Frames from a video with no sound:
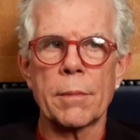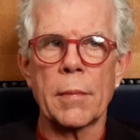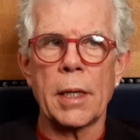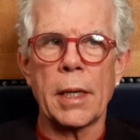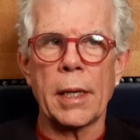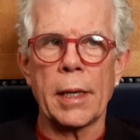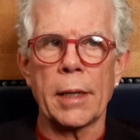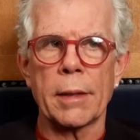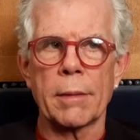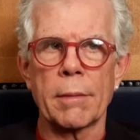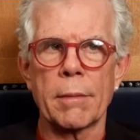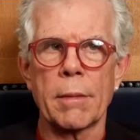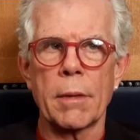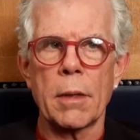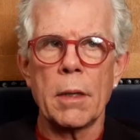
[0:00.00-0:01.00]
and
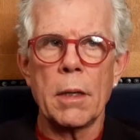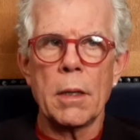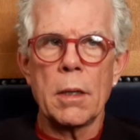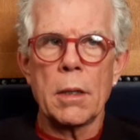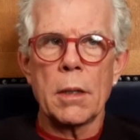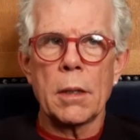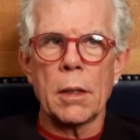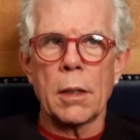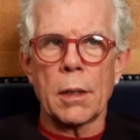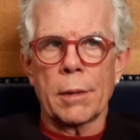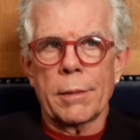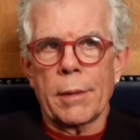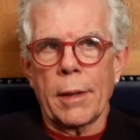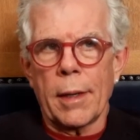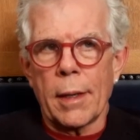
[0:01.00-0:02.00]
uh,
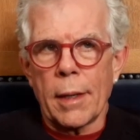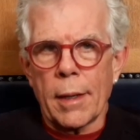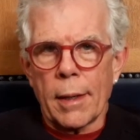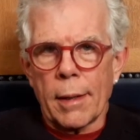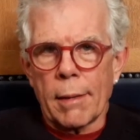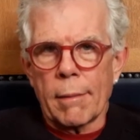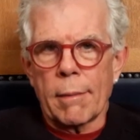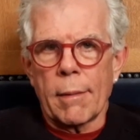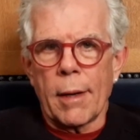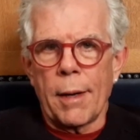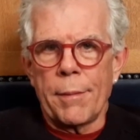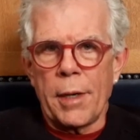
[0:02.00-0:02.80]
I'm